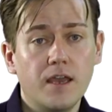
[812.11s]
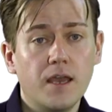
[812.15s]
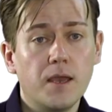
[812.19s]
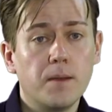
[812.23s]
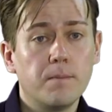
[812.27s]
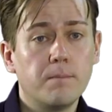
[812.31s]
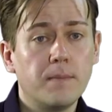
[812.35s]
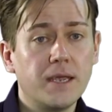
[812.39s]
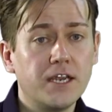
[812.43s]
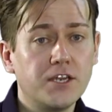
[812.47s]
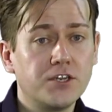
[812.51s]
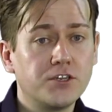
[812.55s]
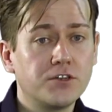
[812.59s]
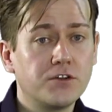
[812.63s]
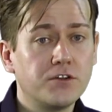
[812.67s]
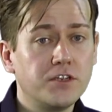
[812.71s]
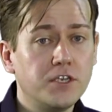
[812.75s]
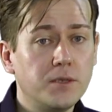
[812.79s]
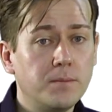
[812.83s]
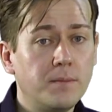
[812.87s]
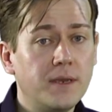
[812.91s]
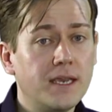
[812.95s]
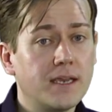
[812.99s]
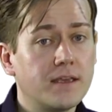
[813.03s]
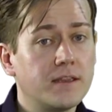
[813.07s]
make sure you
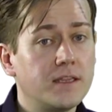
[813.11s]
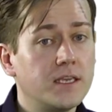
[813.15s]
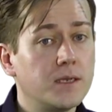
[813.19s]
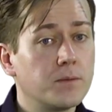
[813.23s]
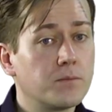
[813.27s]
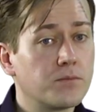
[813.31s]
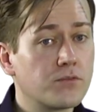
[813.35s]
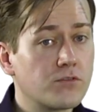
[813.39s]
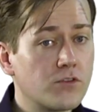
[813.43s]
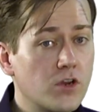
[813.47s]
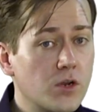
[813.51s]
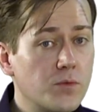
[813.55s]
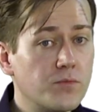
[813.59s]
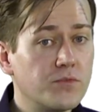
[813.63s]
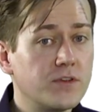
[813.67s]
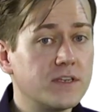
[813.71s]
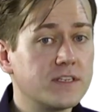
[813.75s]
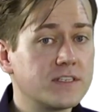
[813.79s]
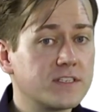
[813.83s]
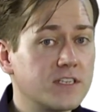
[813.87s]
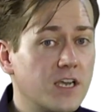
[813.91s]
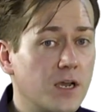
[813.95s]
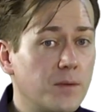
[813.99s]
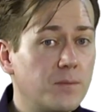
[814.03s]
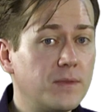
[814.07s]
pick the appropriate
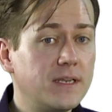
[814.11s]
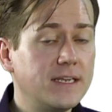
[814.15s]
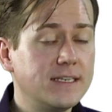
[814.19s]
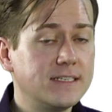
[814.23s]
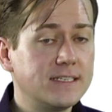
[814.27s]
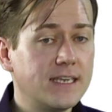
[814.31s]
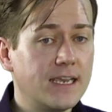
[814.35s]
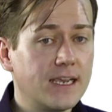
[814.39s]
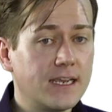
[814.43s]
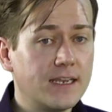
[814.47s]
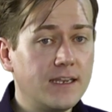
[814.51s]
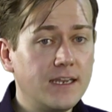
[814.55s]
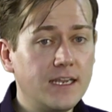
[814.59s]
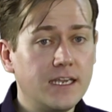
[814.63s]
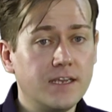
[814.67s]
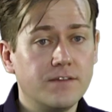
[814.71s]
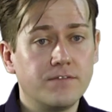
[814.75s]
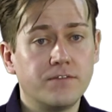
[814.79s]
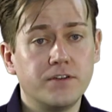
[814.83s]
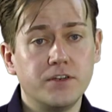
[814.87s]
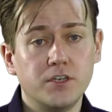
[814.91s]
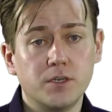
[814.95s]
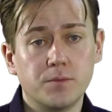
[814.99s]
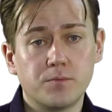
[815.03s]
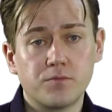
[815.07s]
sampling technique for
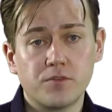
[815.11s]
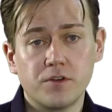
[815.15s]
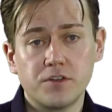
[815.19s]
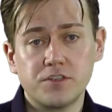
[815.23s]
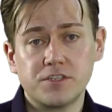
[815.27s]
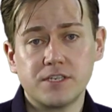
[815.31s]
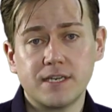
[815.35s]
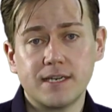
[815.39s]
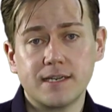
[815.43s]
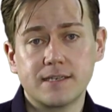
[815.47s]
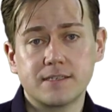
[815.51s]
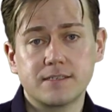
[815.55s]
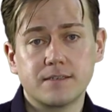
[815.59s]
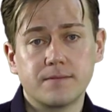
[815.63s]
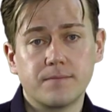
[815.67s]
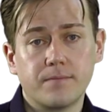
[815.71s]
your project.